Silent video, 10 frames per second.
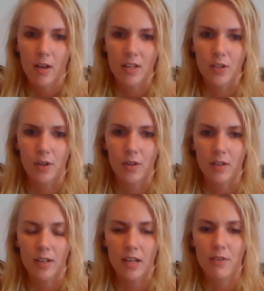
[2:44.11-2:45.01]

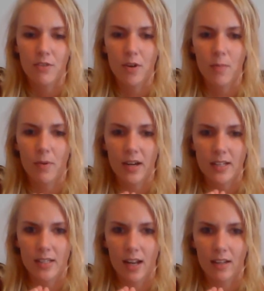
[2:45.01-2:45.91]
So if your brain
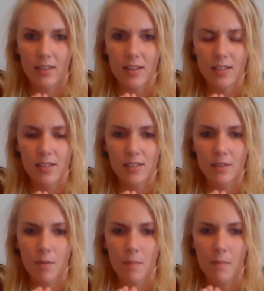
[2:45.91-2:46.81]
is like
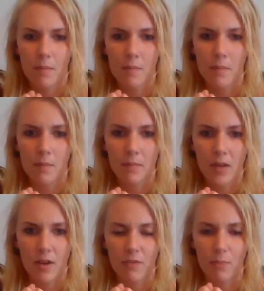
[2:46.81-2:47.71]
this,
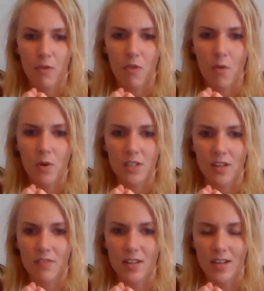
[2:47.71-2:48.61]
a fourth
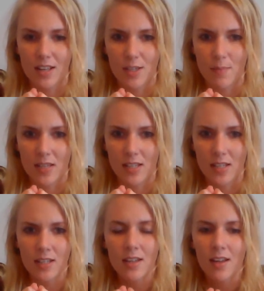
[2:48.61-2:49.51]
of it is
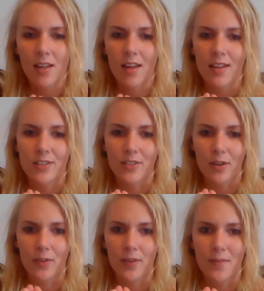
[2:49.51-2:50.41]
missing. So
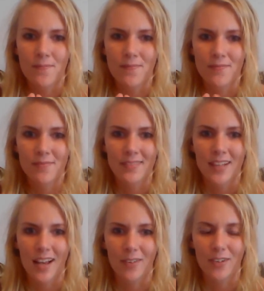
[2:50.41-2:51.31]

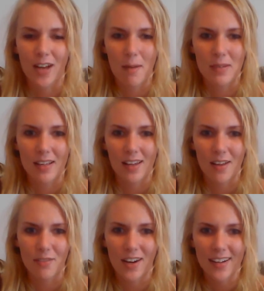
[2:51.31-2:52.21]
how could I be
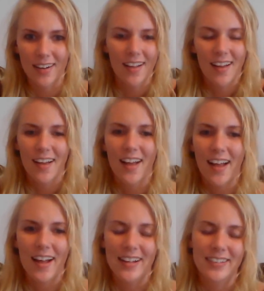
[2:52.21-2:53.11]
alive, right?
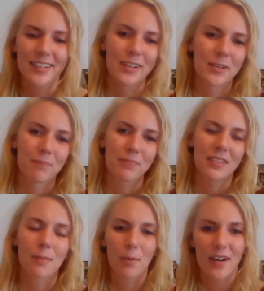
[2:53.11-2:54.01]
And
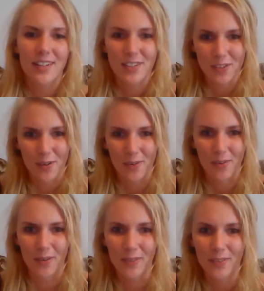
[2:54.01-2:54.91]
the brain is so
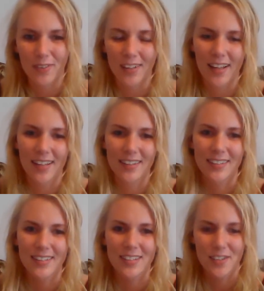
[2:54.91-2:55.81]
cool,
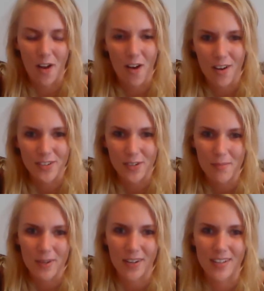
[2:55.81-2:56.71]
and it's
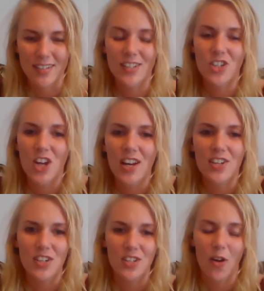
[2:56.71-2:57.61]
awesome because it
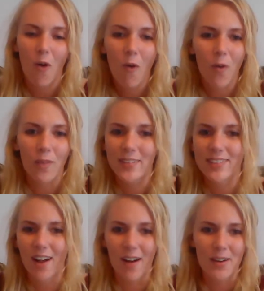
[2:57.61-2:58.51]
changes all the
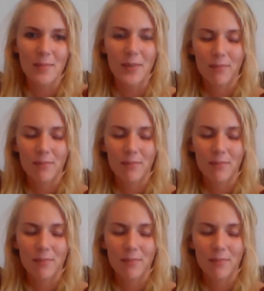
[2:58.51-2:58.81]
time.